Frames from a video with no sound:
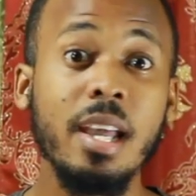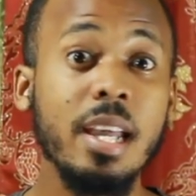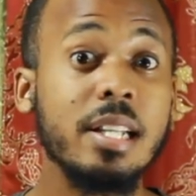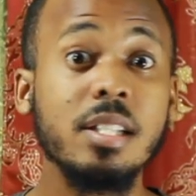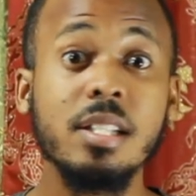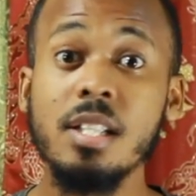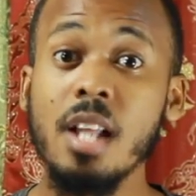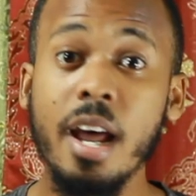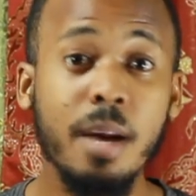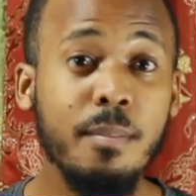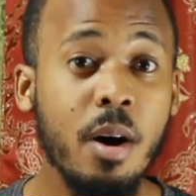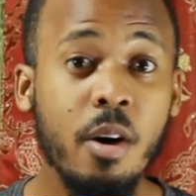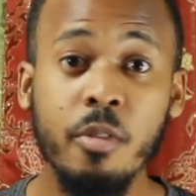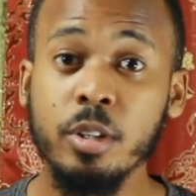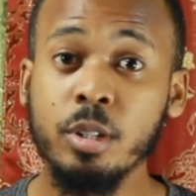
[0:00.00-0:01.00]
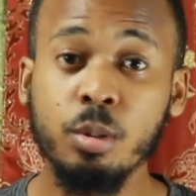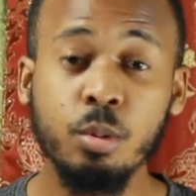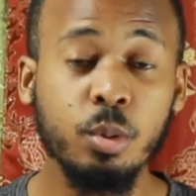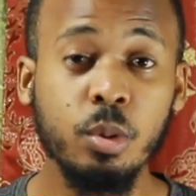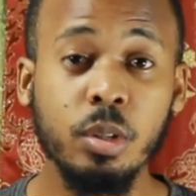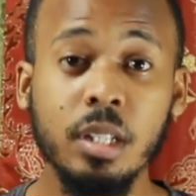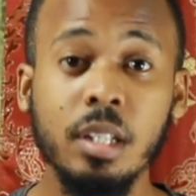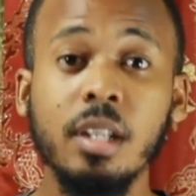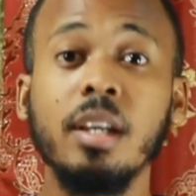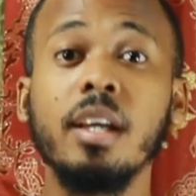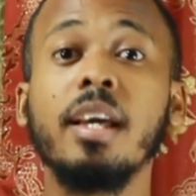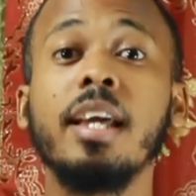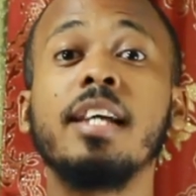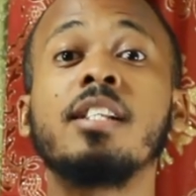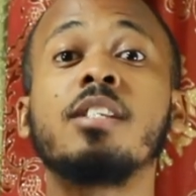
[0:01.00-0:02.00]
it's not about the tool.
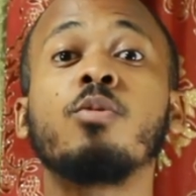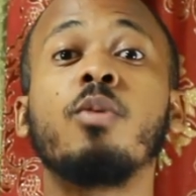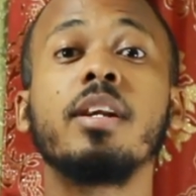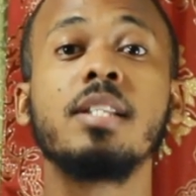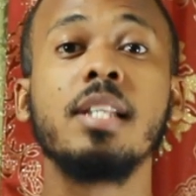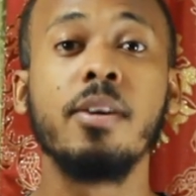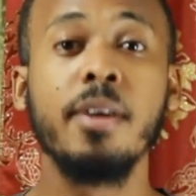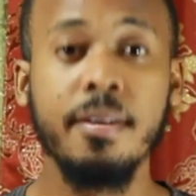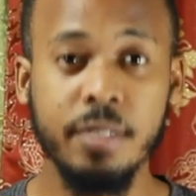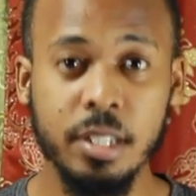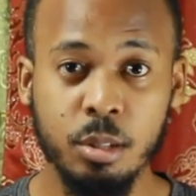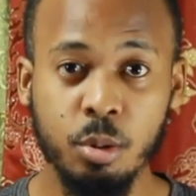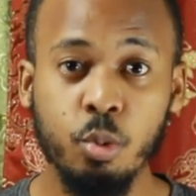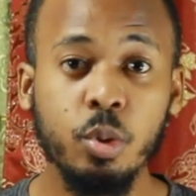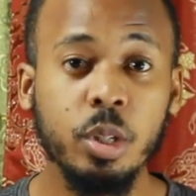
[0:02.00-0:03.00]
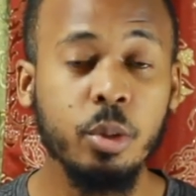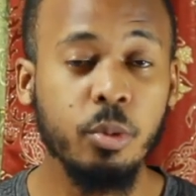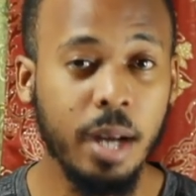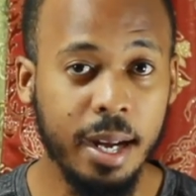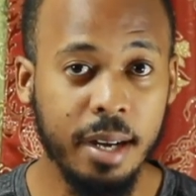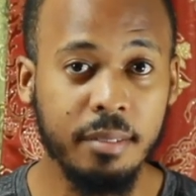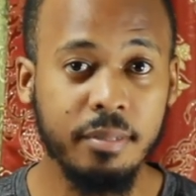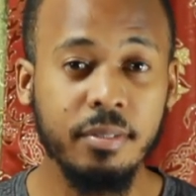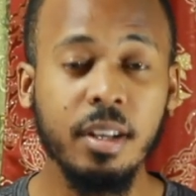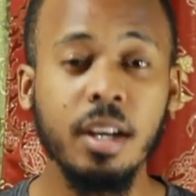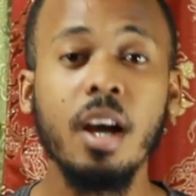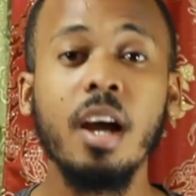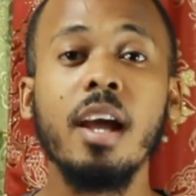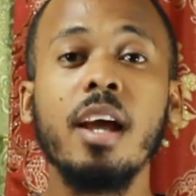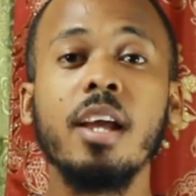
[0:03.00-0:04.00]
It's whatsoever tool you have,
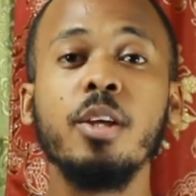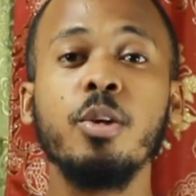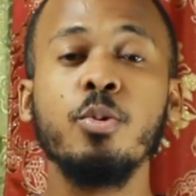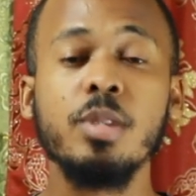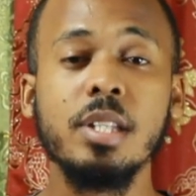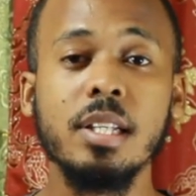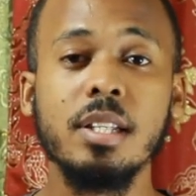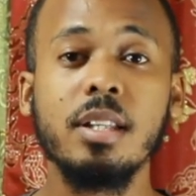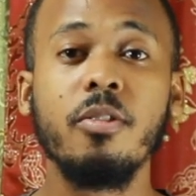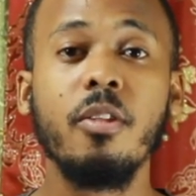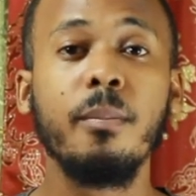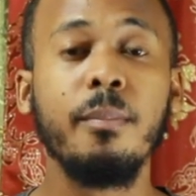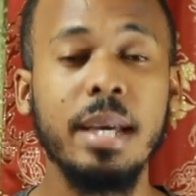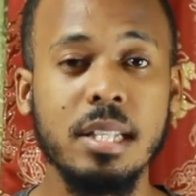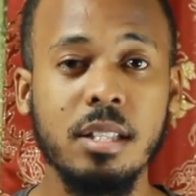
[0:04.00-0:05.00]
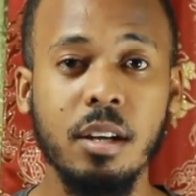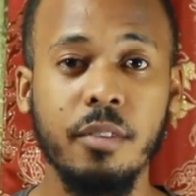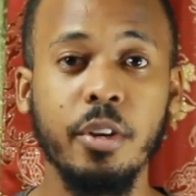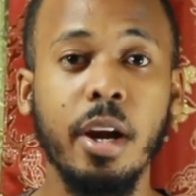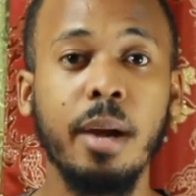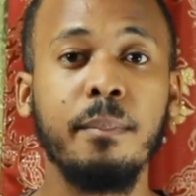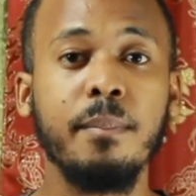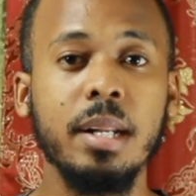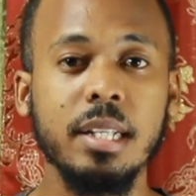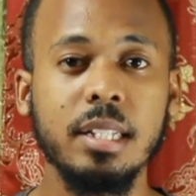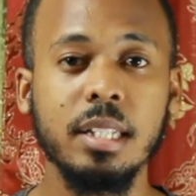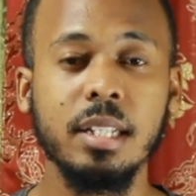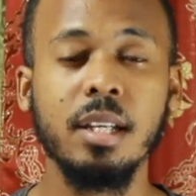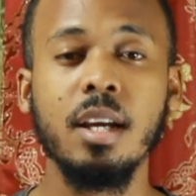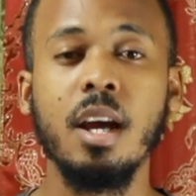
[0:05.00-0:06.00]
use it to the best of your
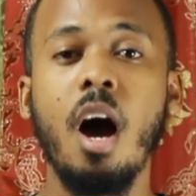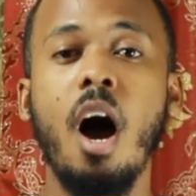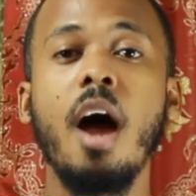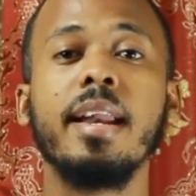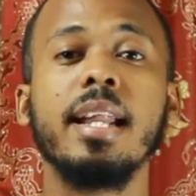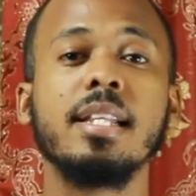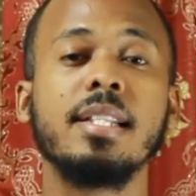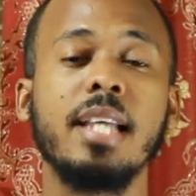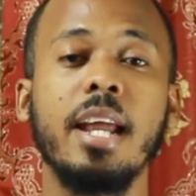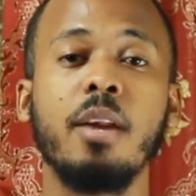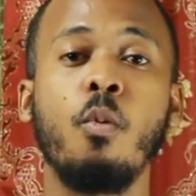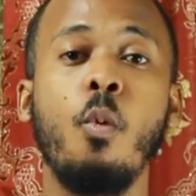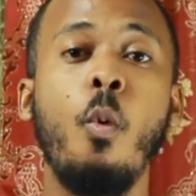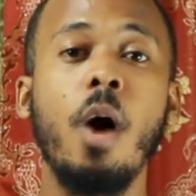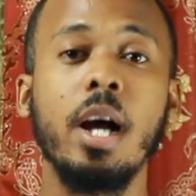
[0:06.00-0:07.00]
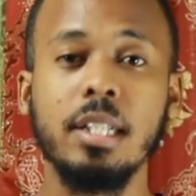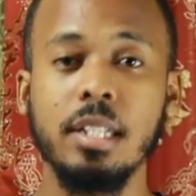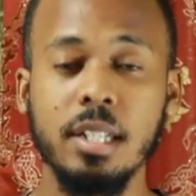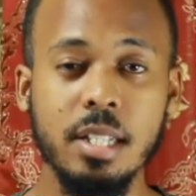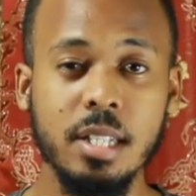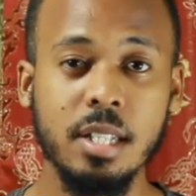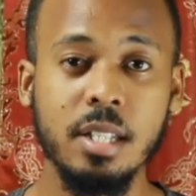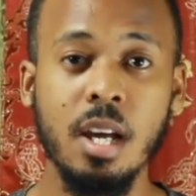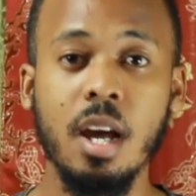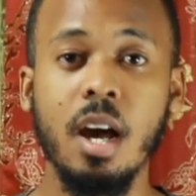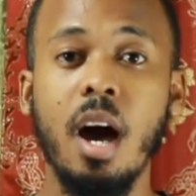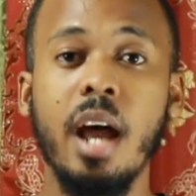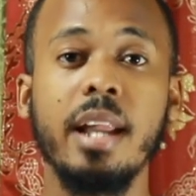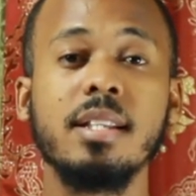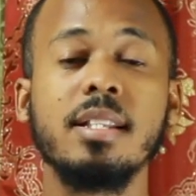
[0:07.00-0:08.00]
ability. Understand what it is,
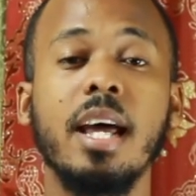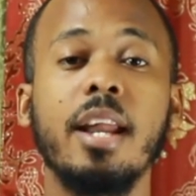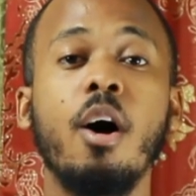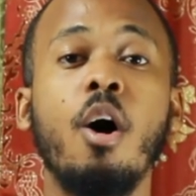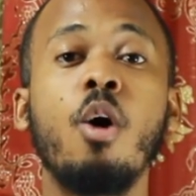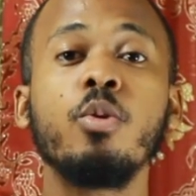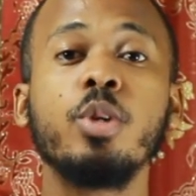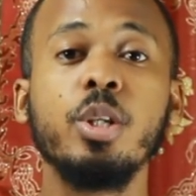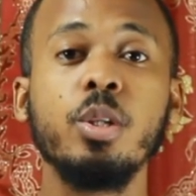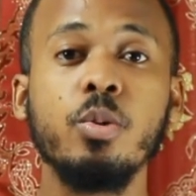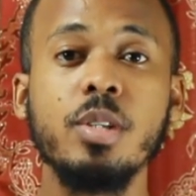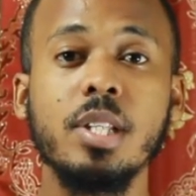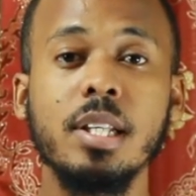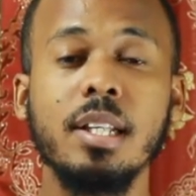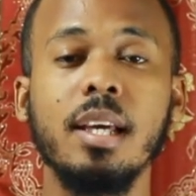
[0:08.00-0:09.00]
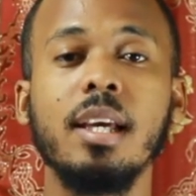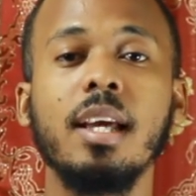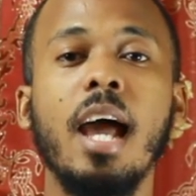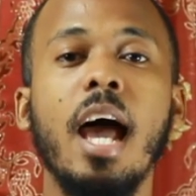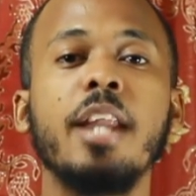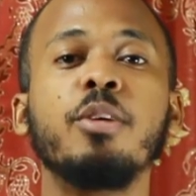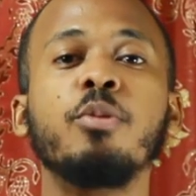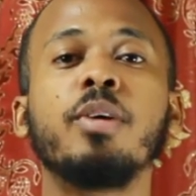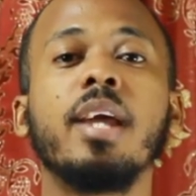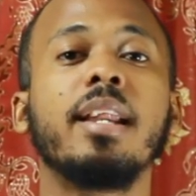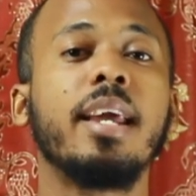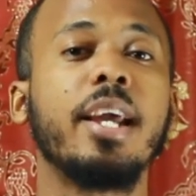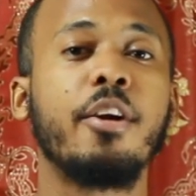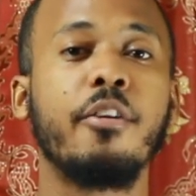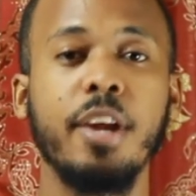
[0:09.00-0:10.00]
understand how to use it, and you can
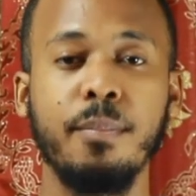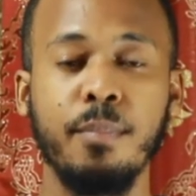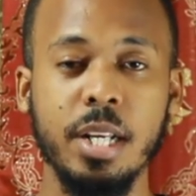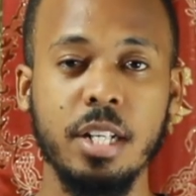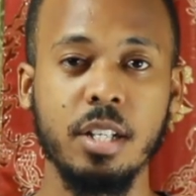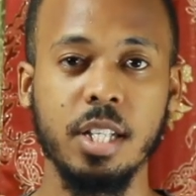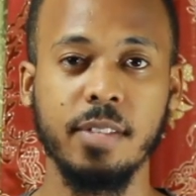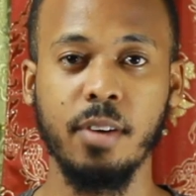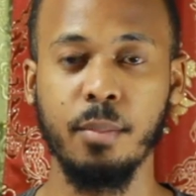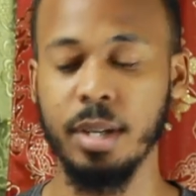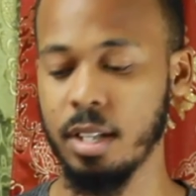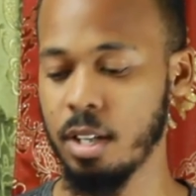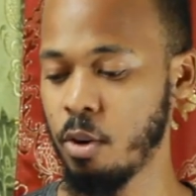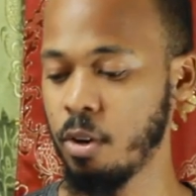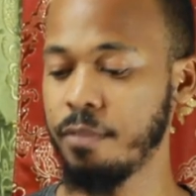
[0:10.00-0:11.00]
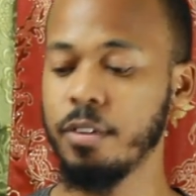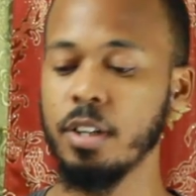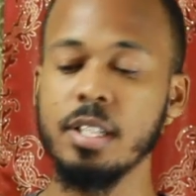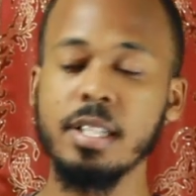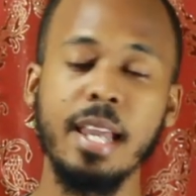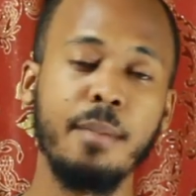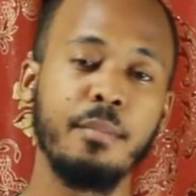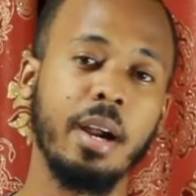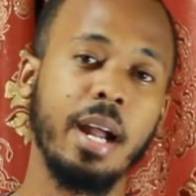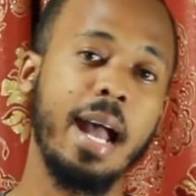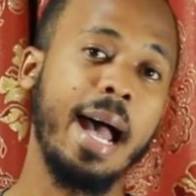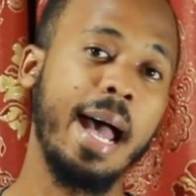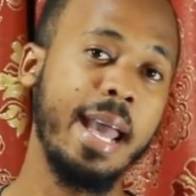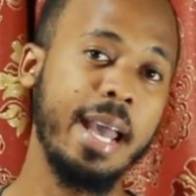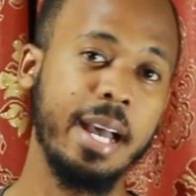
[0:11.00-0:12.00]
get great pictures from it. Now, the first camera
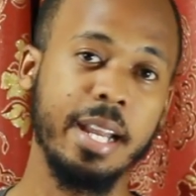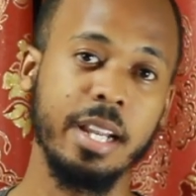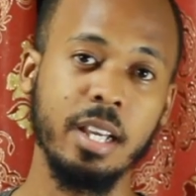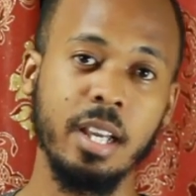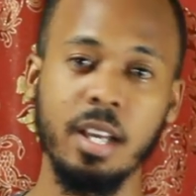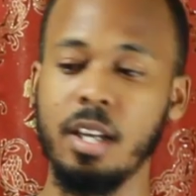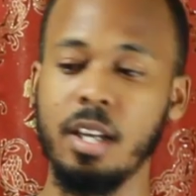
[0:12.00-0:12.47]
I had,